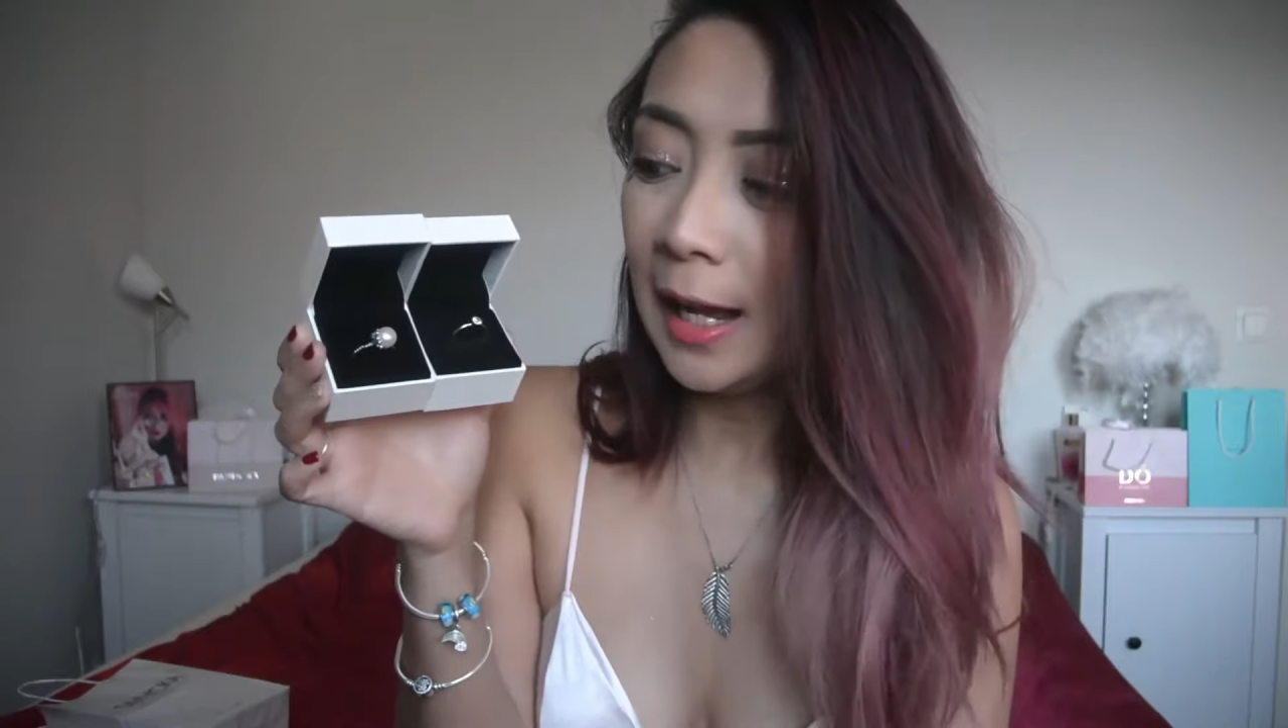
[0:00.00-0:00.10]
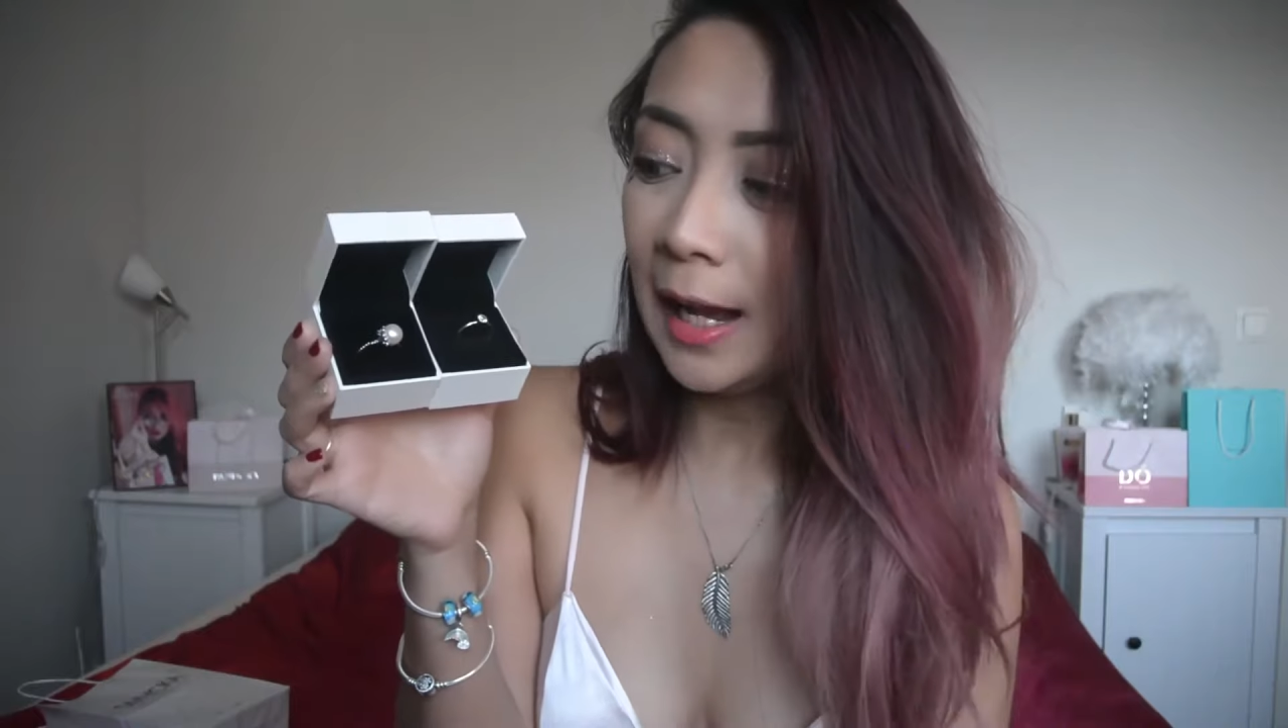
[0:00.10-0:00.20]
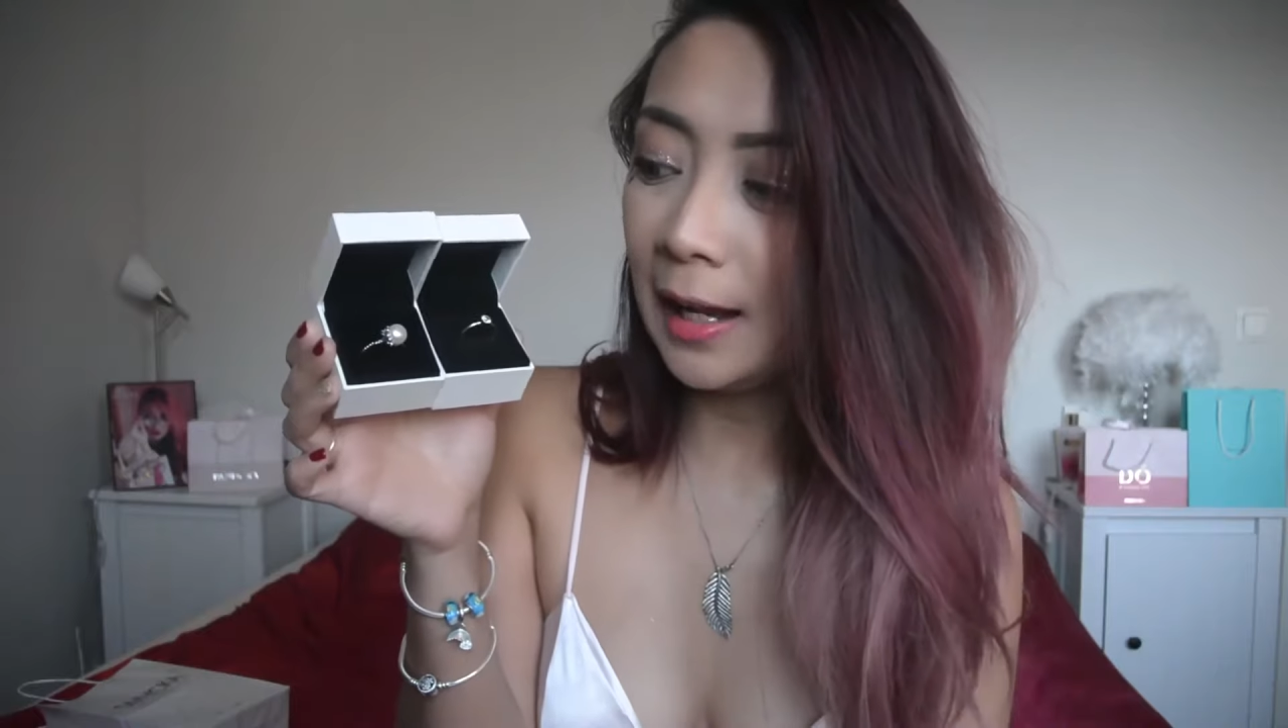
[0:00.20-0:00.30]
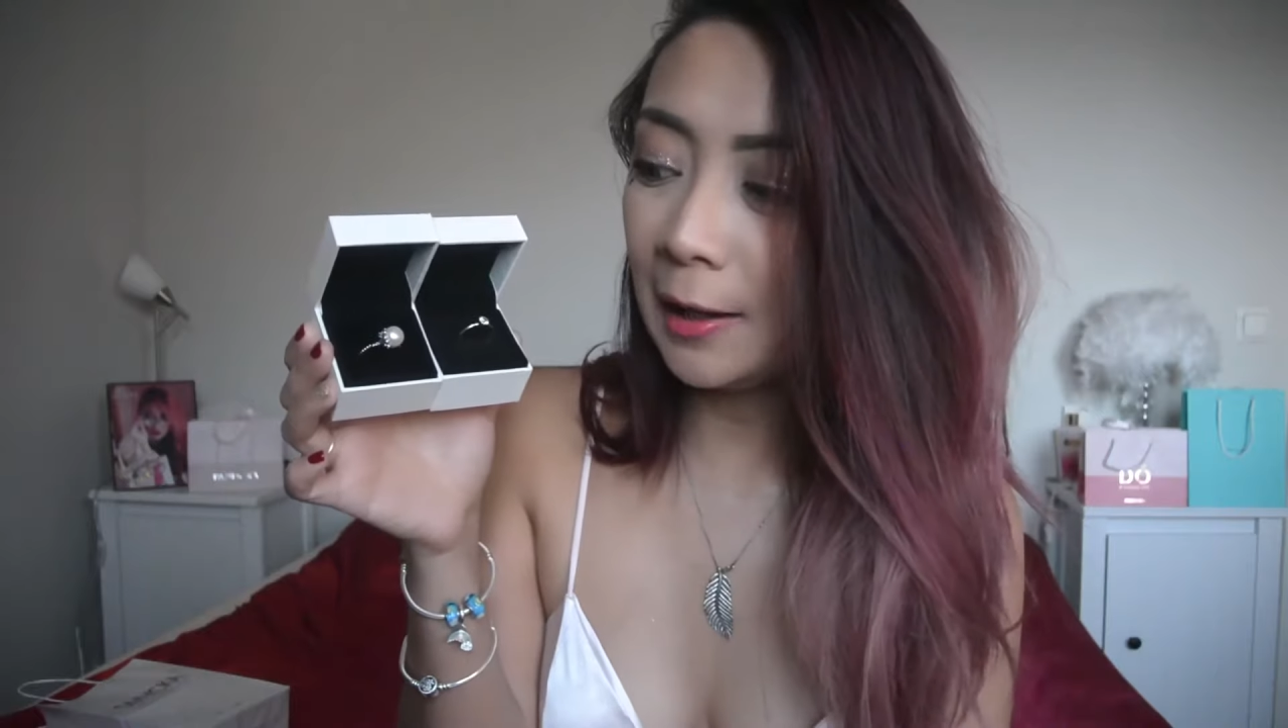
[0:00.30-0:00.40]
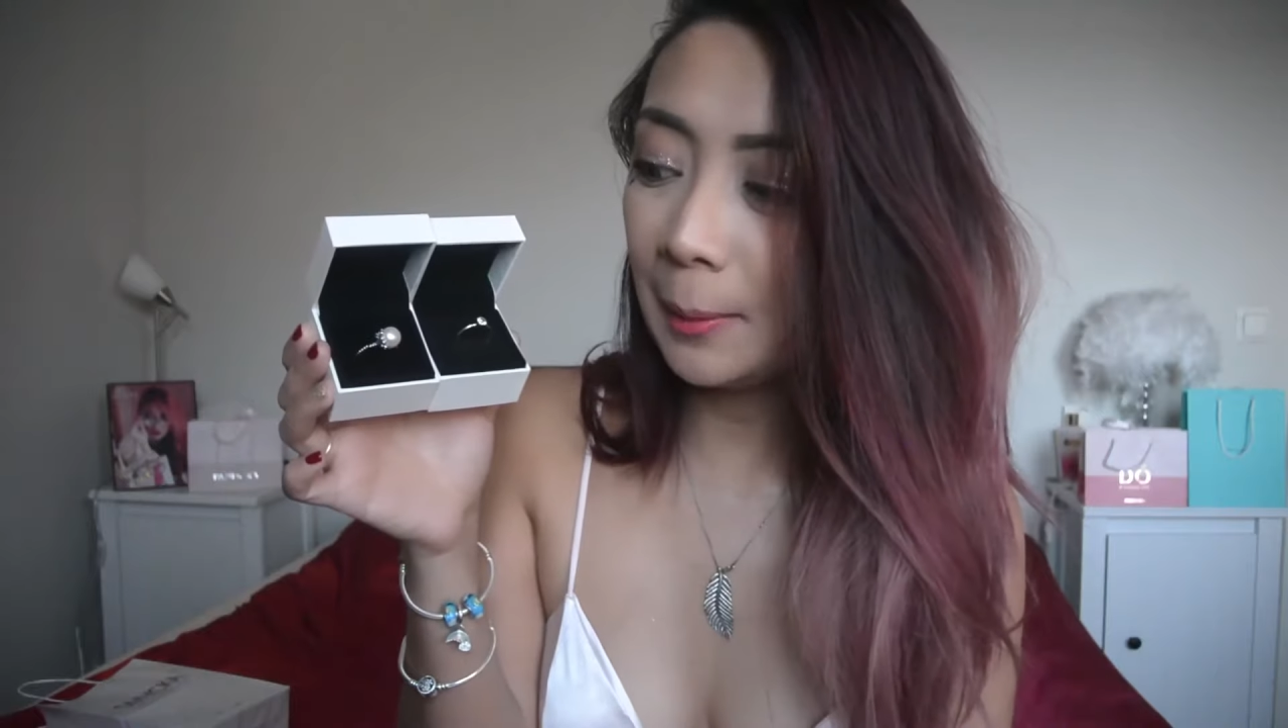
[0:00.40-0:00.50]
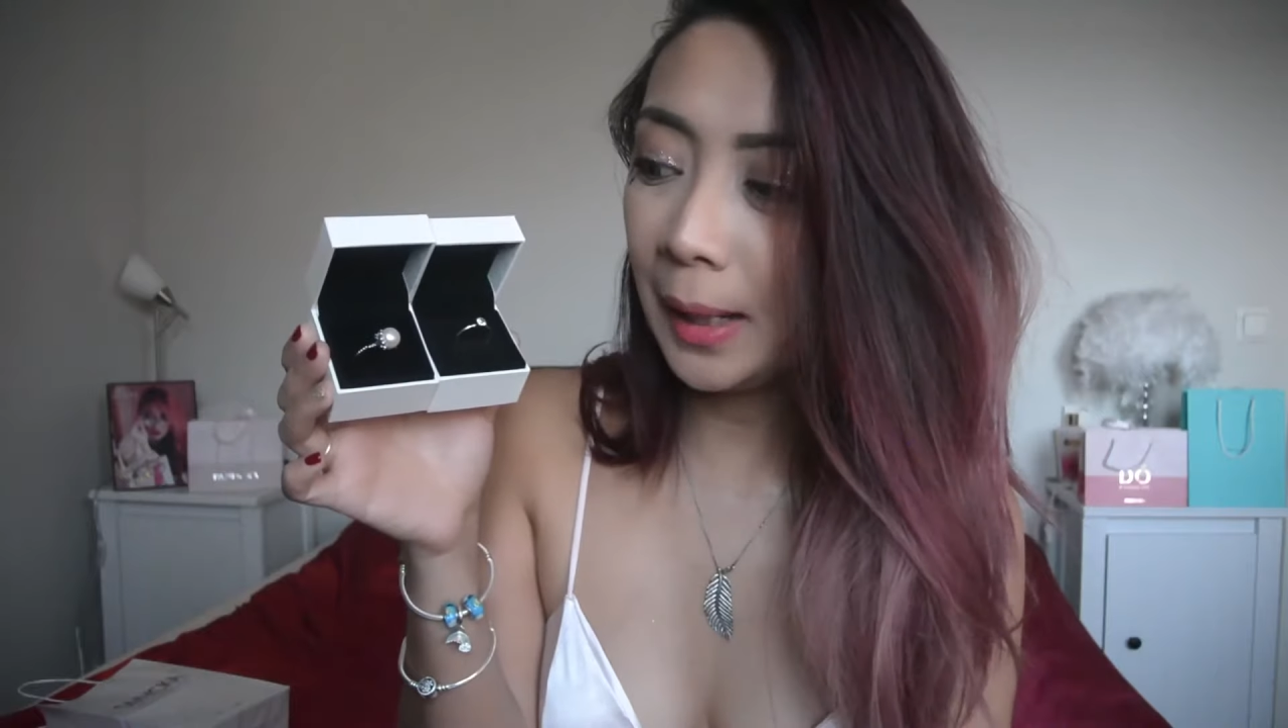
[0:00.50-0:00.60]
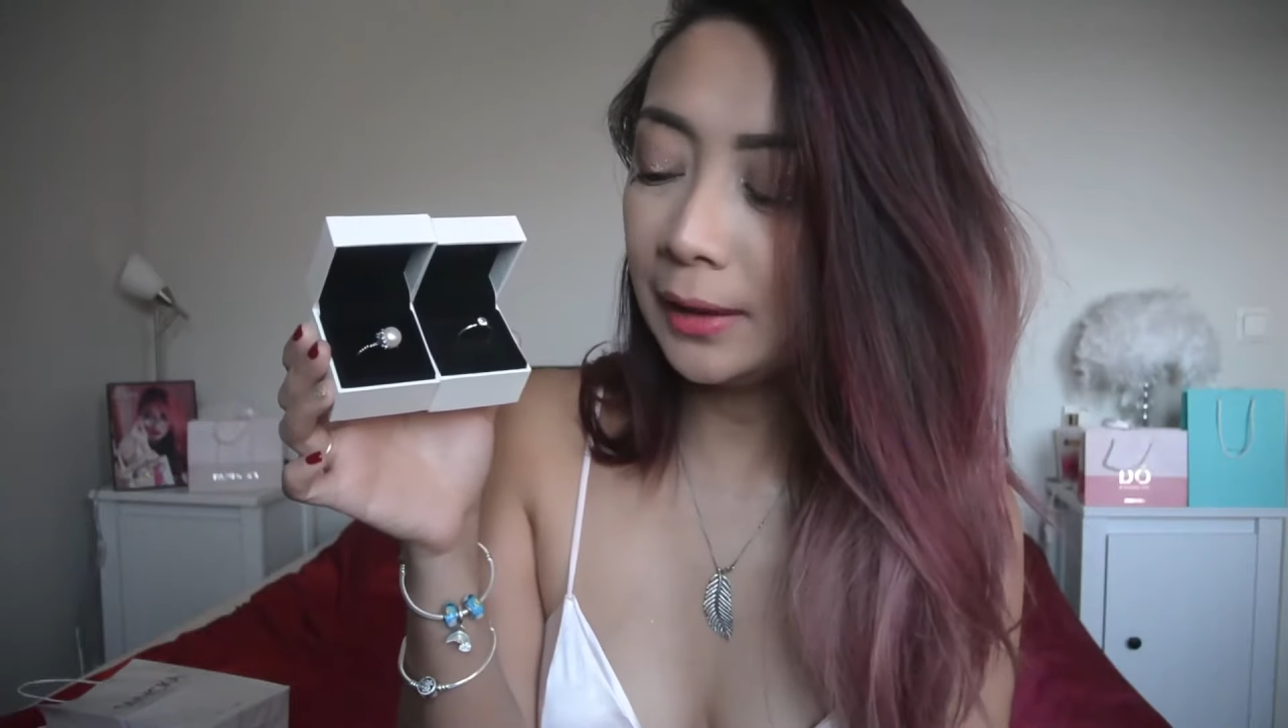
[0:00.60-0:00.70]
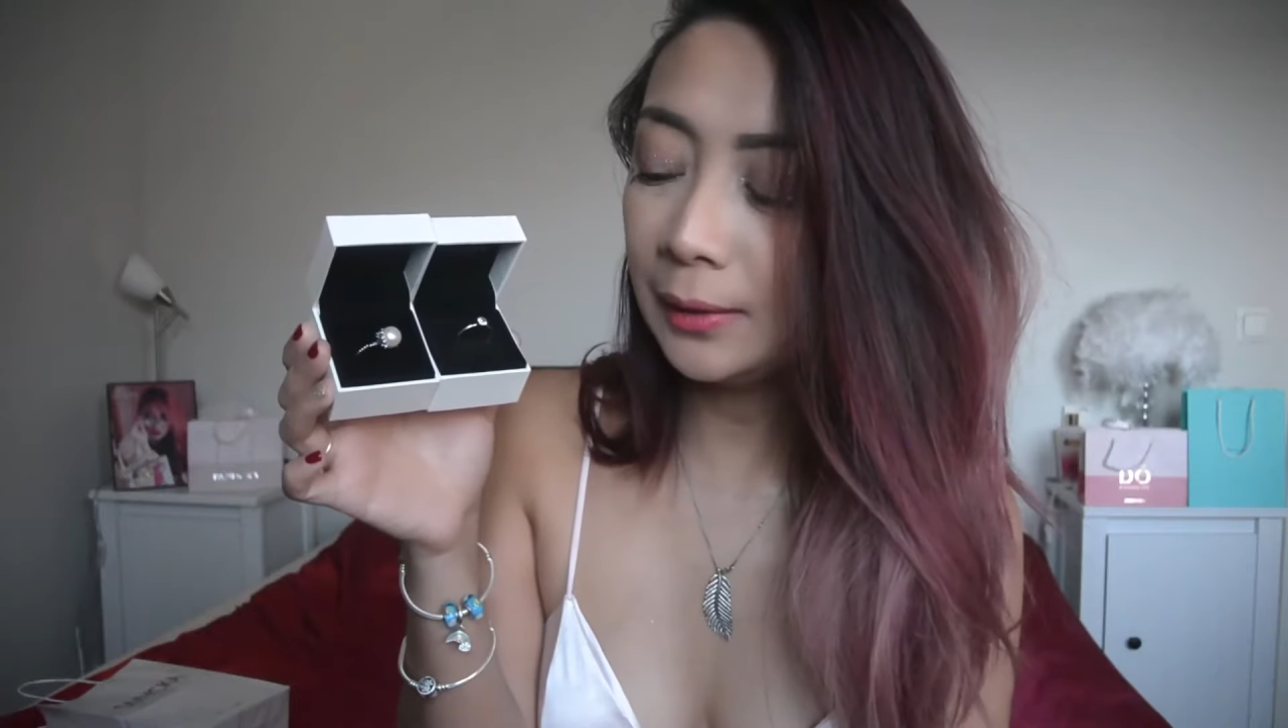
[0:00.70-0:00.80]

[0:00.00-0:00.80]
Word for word: Um, I